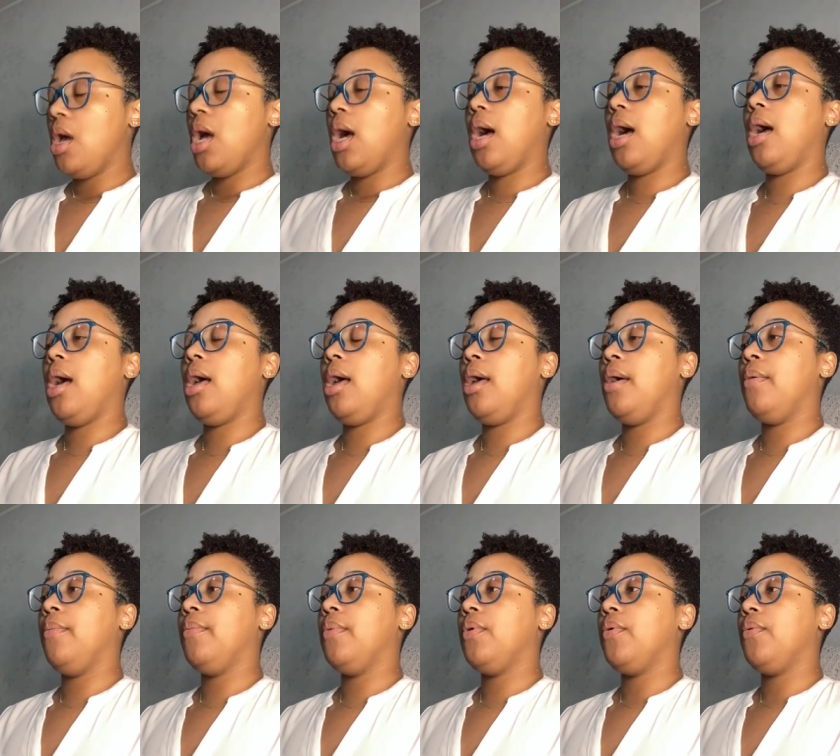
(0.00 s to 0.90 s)

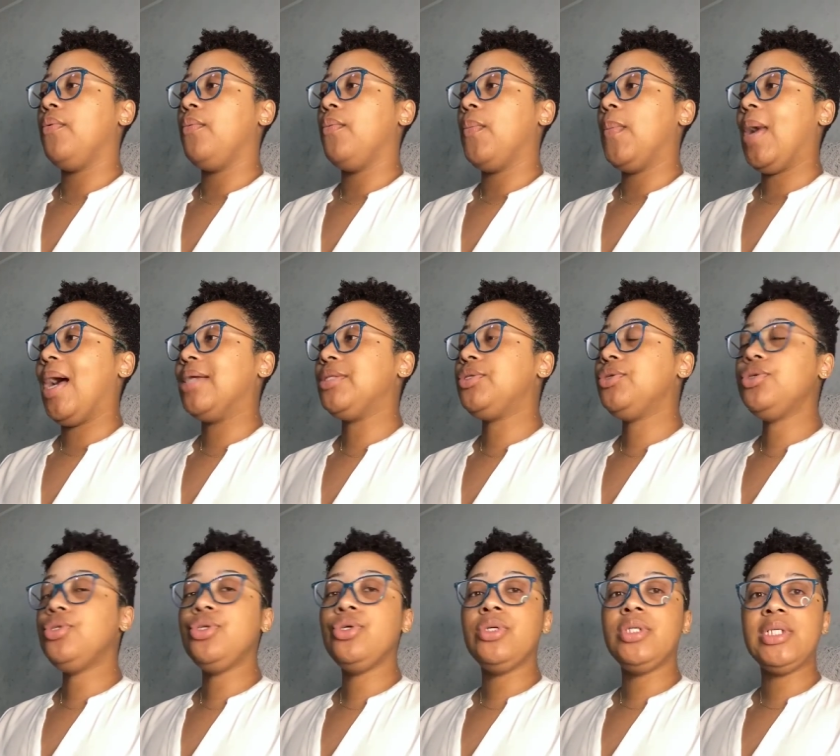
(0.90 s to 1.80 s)
Um, I
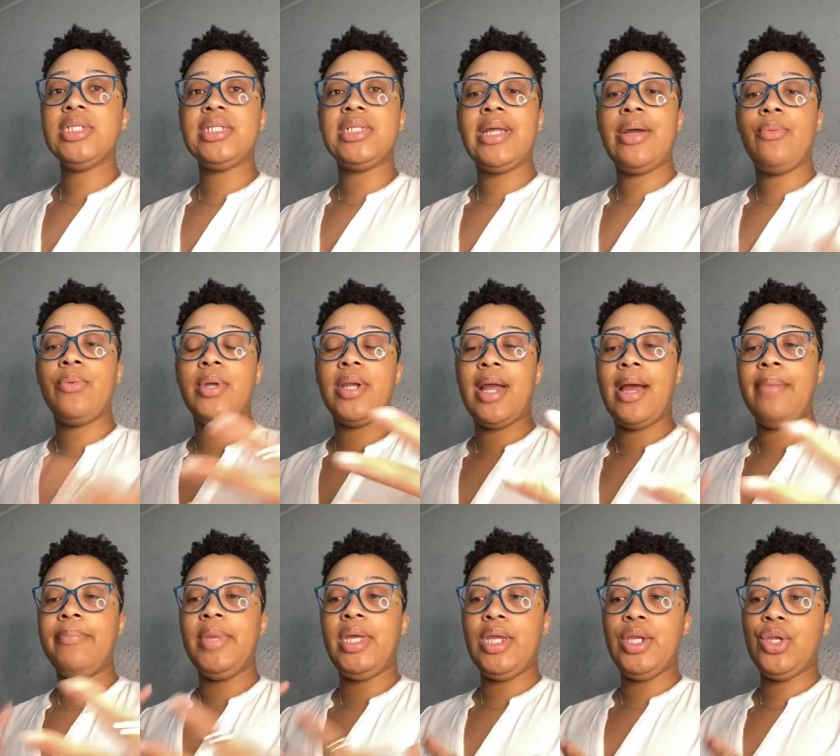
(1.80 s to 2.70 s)
do notice that when
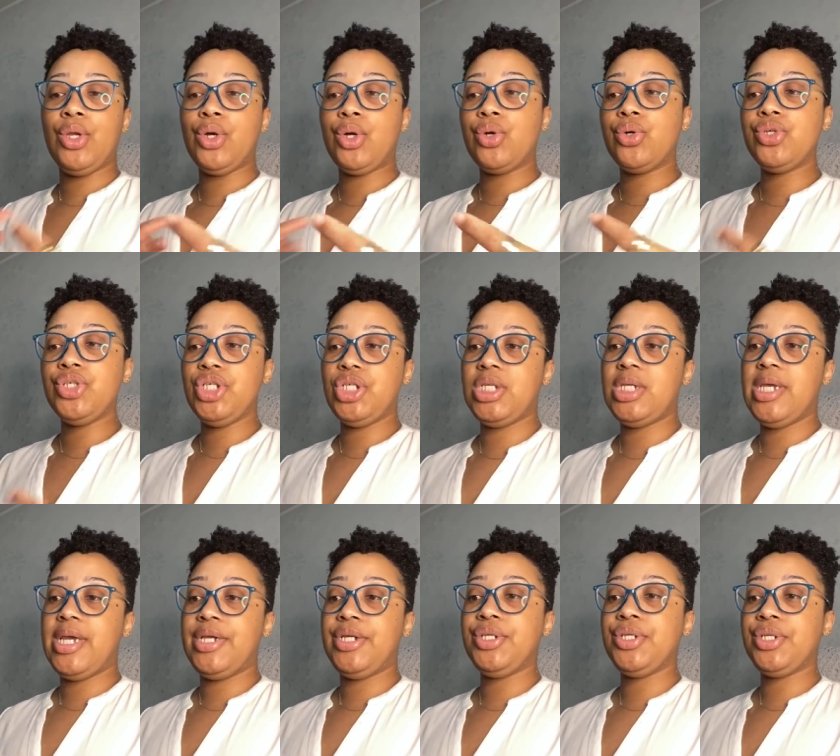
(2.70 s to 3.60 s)
I'm in
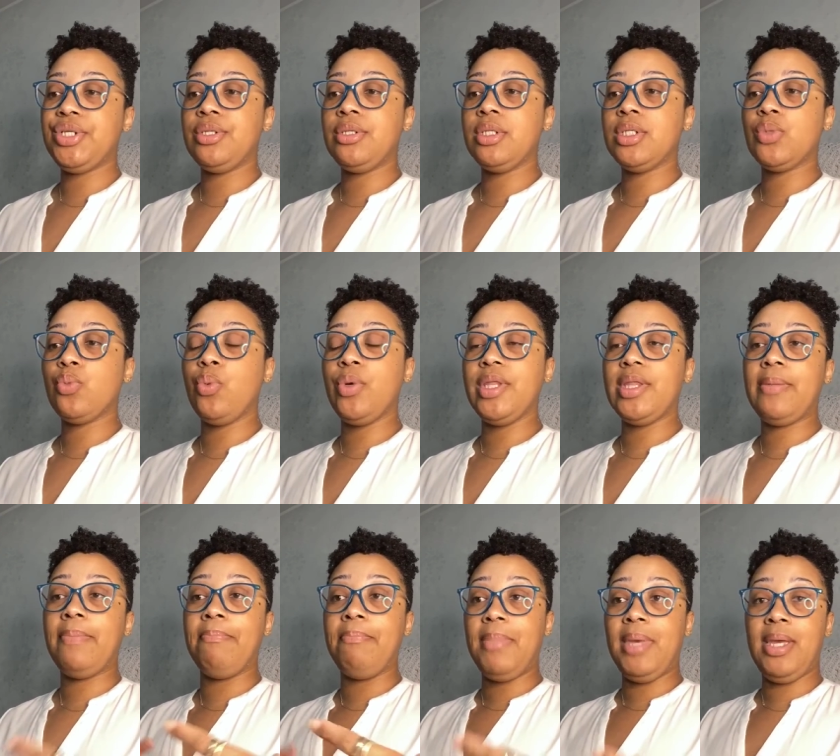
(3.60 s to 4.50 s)
negotiations with
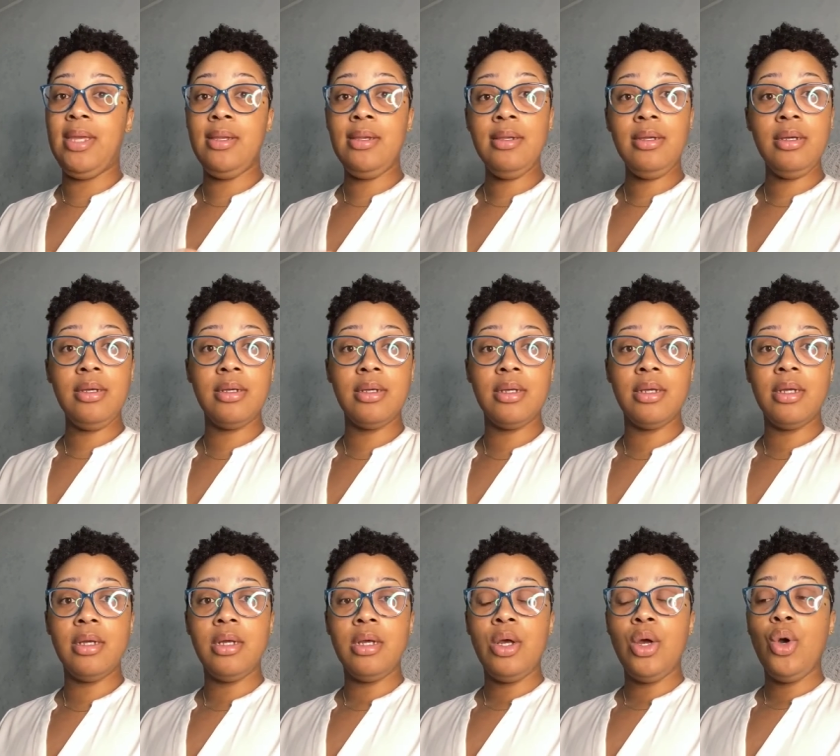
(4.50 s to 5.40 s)
men
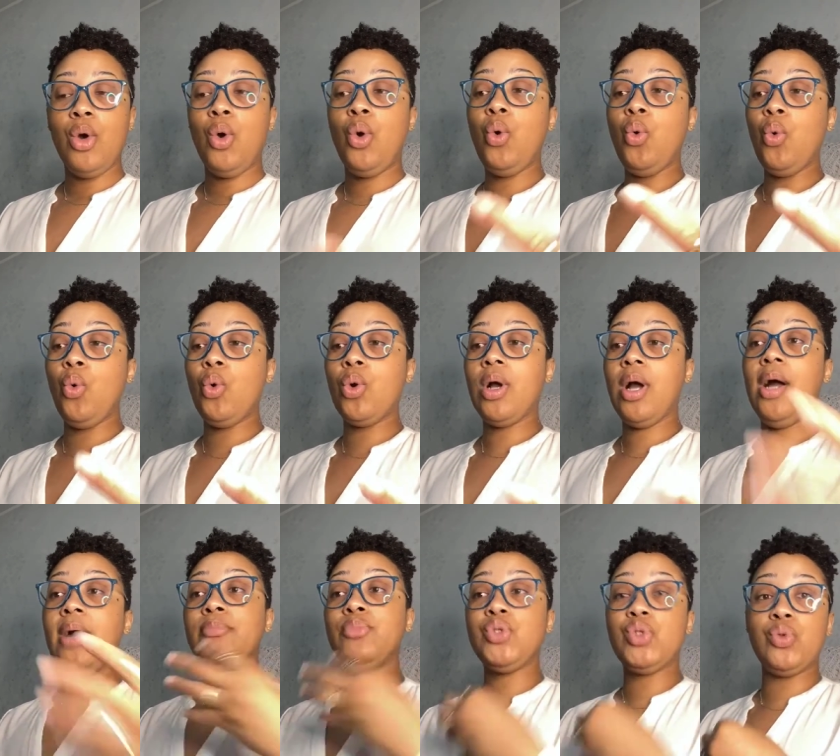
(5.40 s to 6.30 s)
who
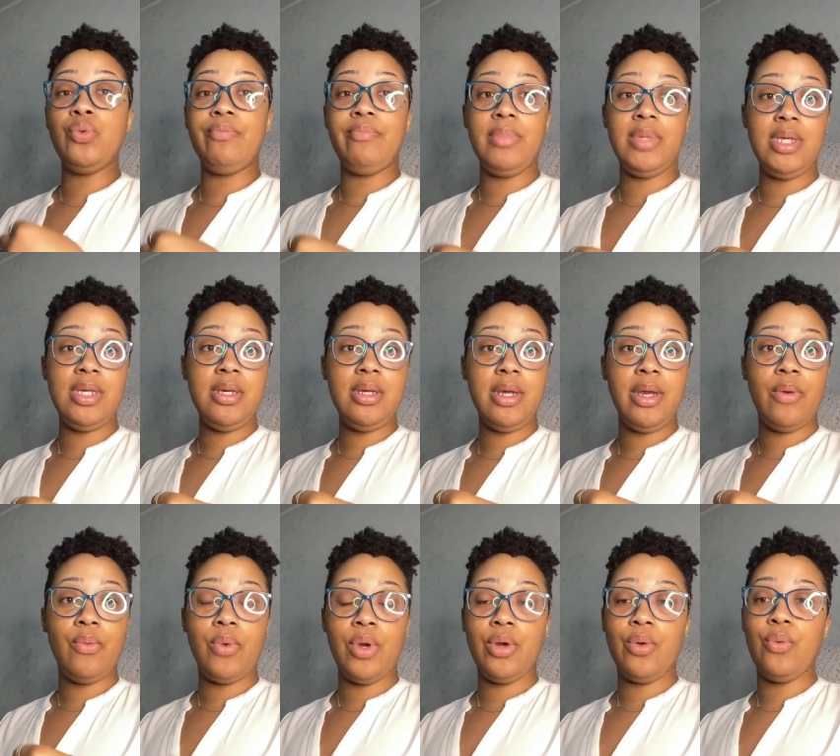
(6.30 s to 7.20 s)
come to me
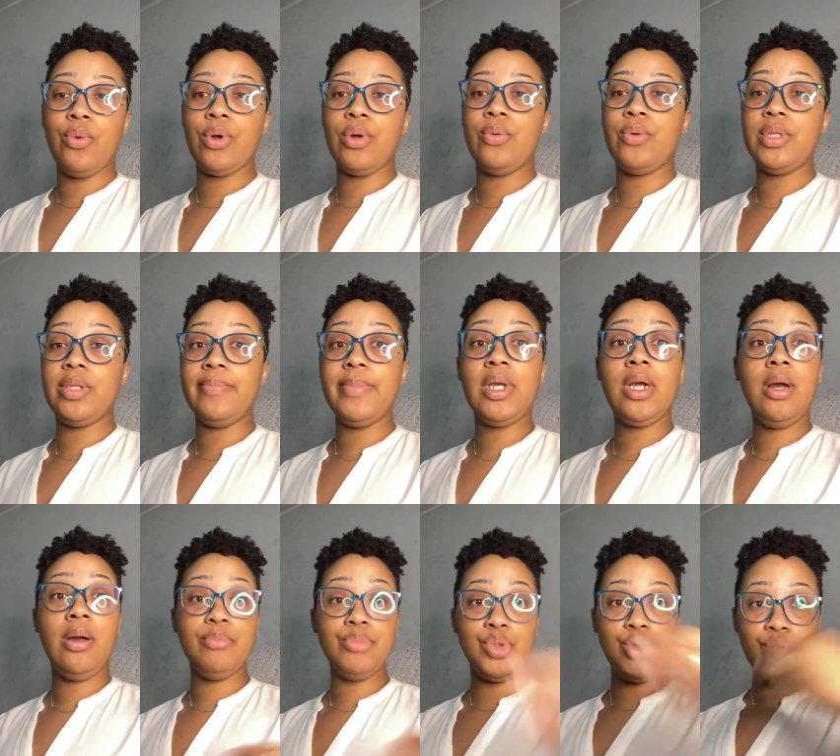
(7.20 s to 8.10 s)
and want to work with
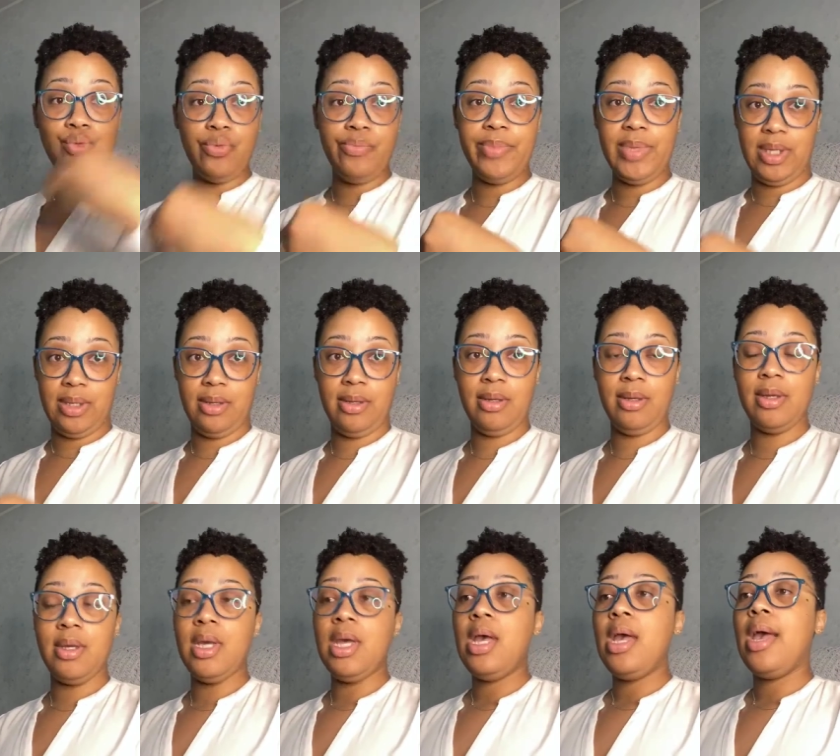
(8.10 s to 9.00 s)
come to me
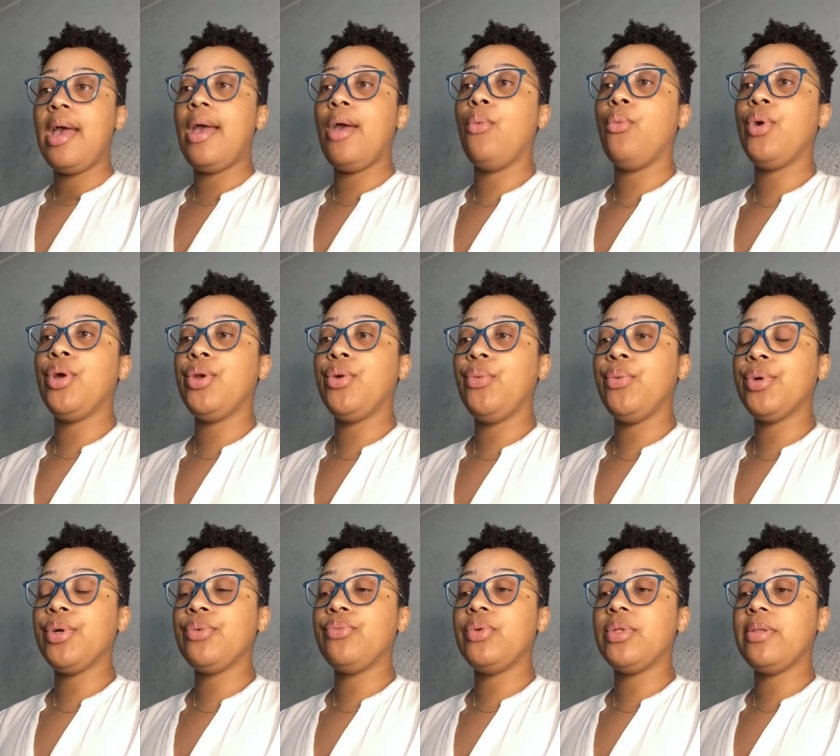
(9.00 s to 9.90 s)
and want to
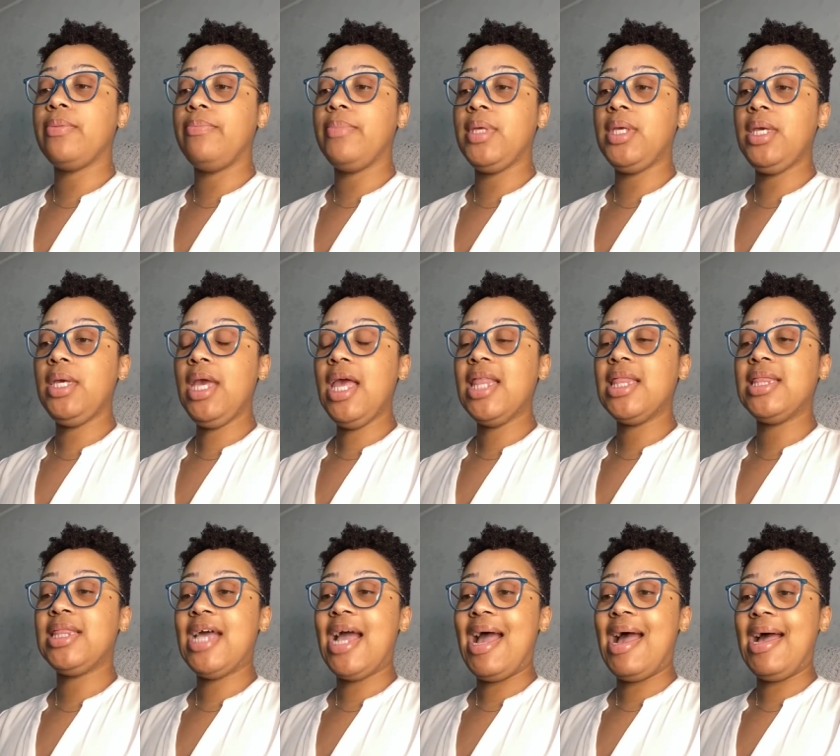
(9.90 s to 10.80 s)
work with me
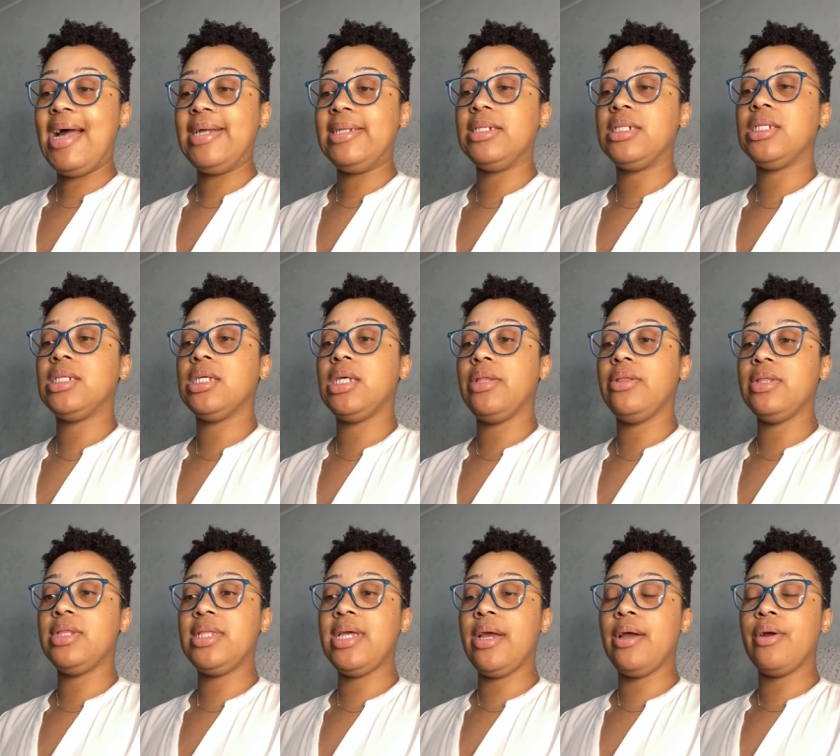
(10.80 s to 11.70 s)
that
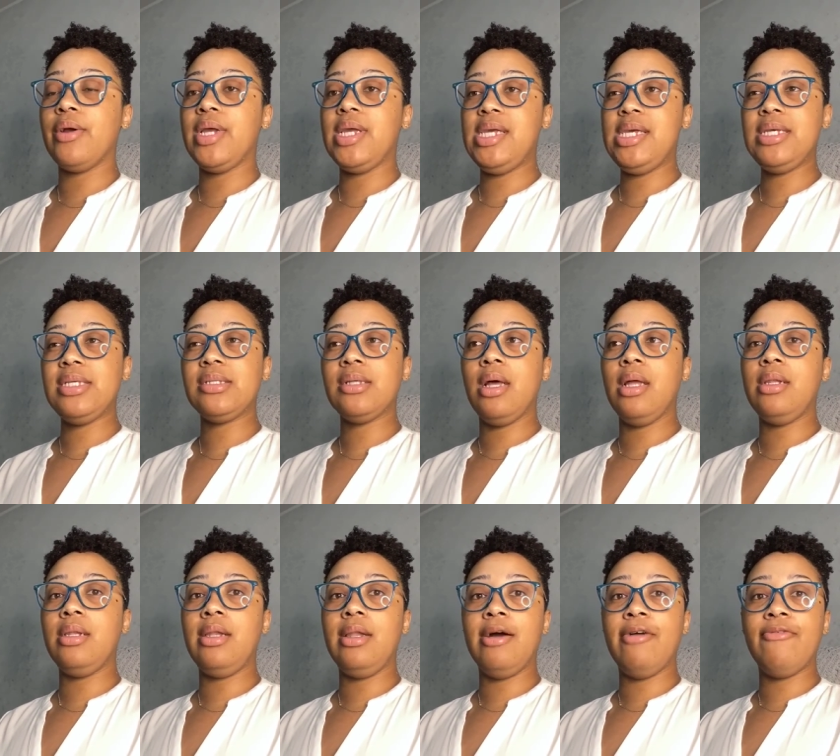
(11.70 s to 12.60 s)
there is a
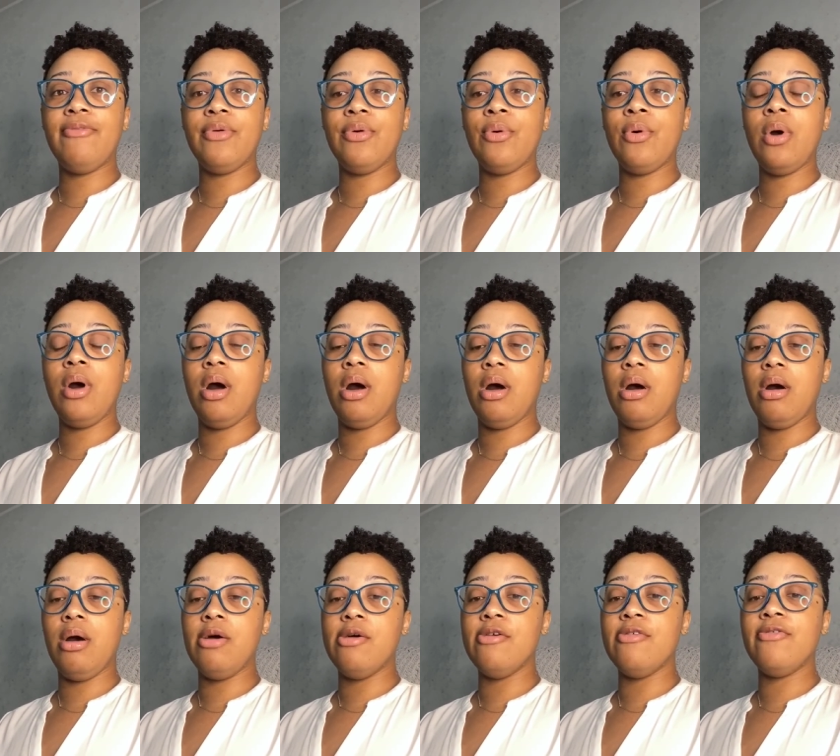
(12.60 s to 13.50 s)
level
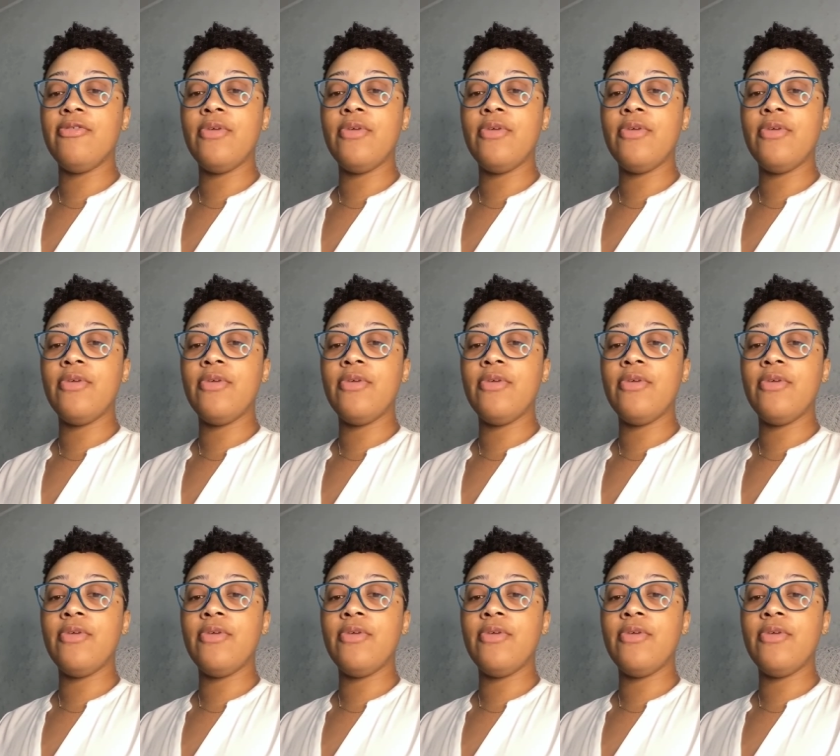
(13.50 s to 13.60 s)
of